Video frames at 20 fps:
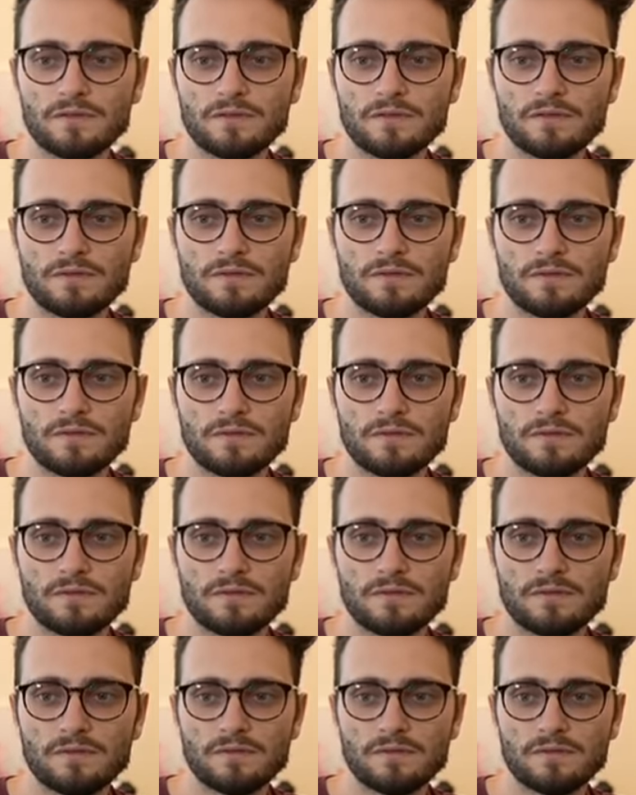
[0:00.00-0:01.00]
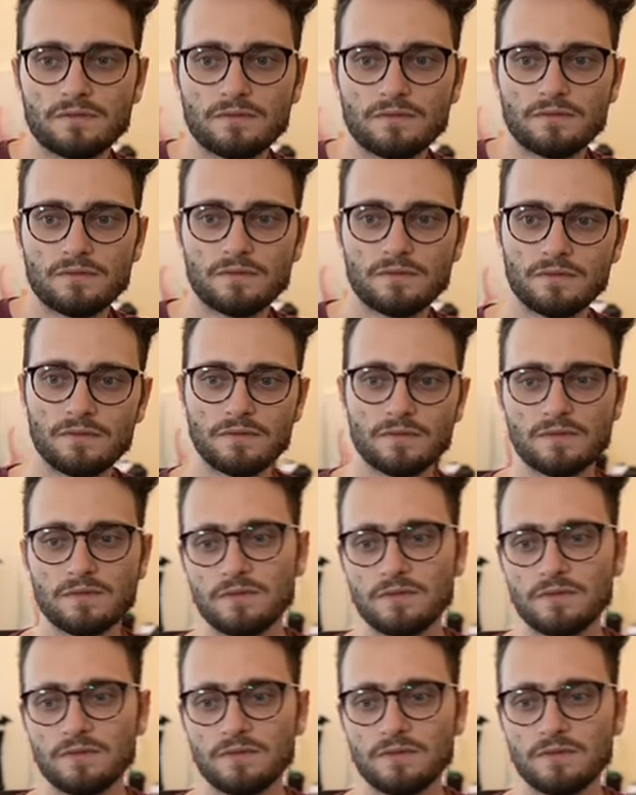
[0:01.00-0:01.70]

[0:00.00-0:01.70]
(silence)